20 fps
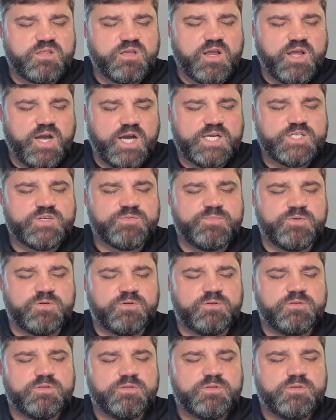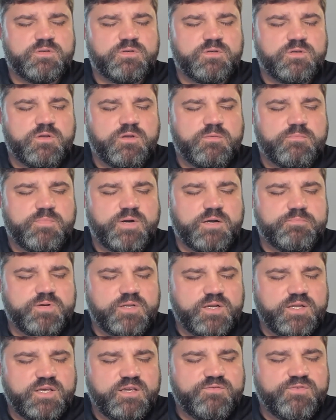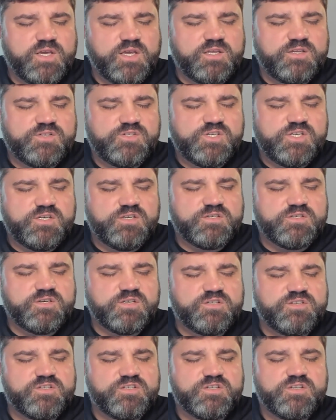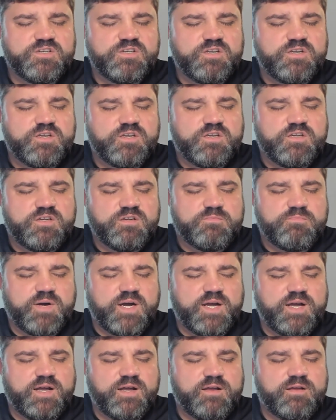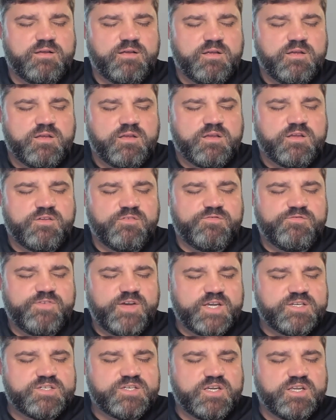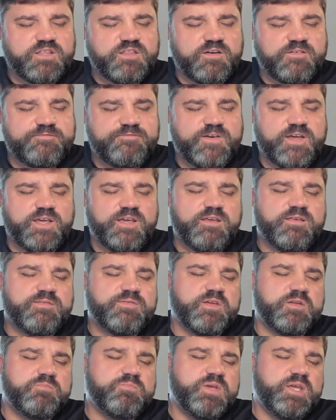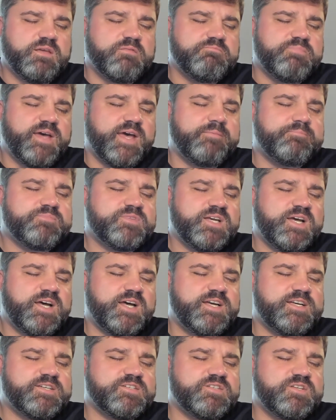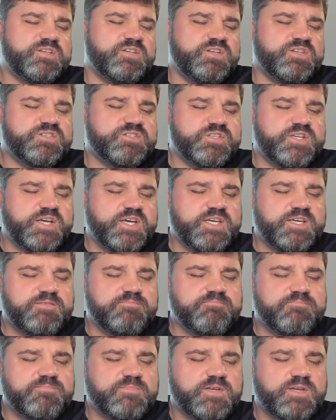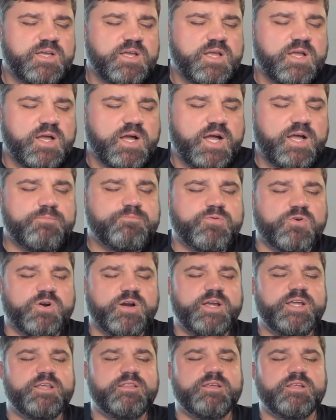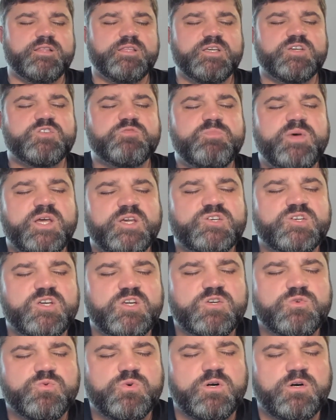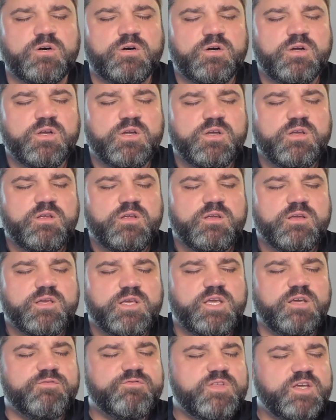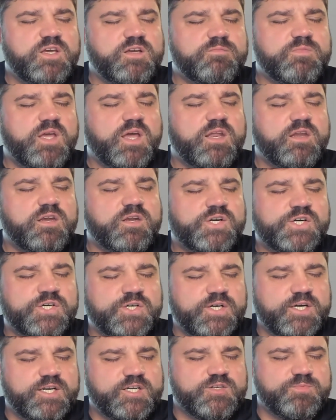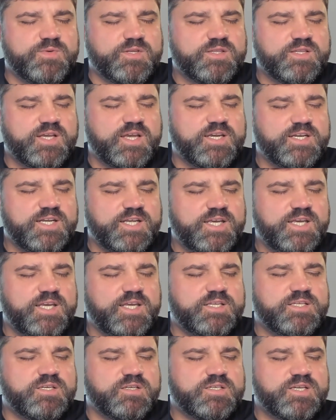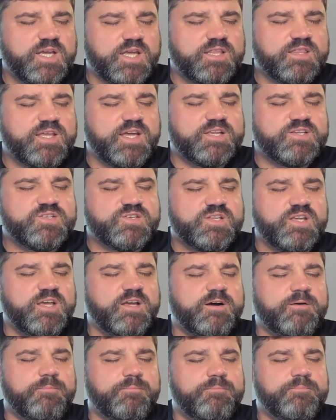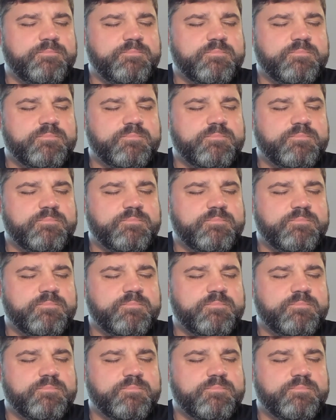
to the gospel by believing in Jesus, by confessing their faith and being baptized in his name, I pray that this message will give them that encouragement they need to take that step.